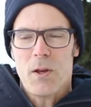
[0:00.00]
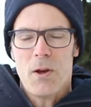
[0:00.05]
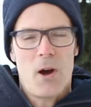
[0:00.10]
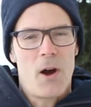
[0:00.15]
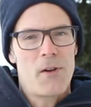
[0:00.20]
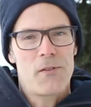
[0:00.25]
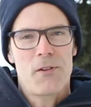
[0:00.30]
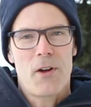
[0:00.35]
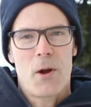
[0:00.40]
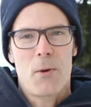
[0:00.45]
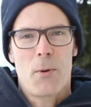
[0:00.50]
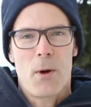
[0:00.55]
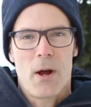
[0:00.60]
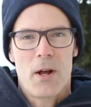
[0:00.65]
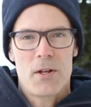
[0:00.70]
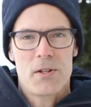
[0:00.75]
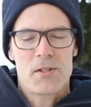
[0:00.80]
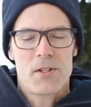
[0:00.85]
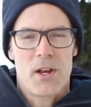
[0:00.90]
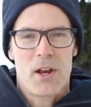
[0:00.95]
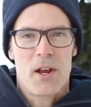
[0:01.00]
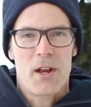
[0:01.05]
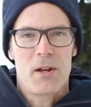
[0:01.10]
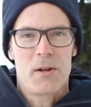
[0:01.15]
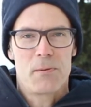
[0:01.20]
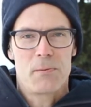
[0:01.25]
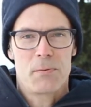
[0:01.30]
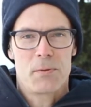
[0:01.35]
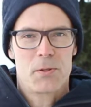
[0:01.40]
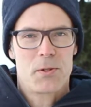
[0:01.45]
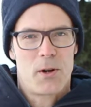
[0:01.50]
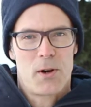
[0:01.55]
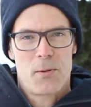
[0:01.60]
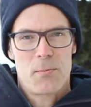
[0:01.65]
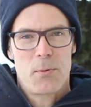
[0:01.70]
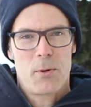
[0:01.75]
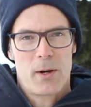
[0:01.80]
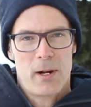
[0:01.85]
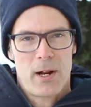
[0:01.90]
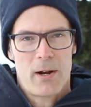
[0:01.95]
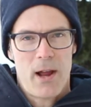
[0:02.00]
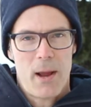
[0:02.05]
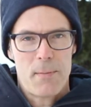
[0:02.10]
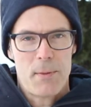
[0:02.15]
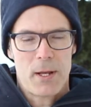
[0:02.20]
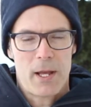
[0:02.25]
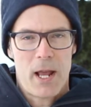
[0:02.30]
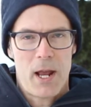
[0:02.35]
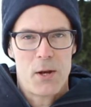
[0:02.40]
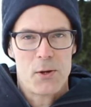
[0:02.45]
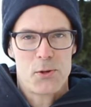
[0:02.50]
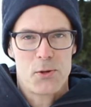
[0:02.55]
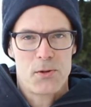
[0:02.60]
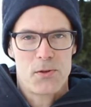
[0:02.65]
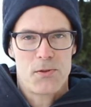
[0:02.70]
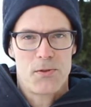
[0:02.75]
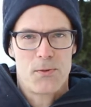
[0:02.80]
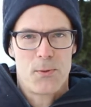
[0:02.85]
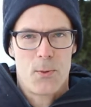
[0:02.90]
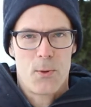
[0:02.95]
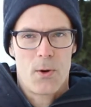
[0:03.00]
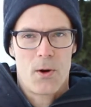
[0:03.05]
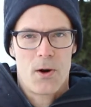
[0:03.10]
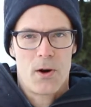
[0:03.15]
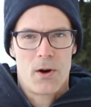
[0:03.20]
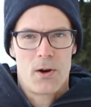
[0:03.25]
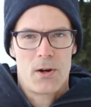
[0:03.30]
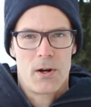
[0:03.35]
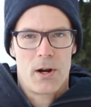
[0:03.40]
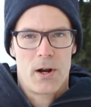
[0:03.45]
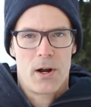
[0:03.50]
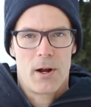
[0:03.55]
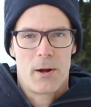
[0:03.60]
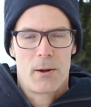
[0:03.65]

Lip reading: off I started putting on applications for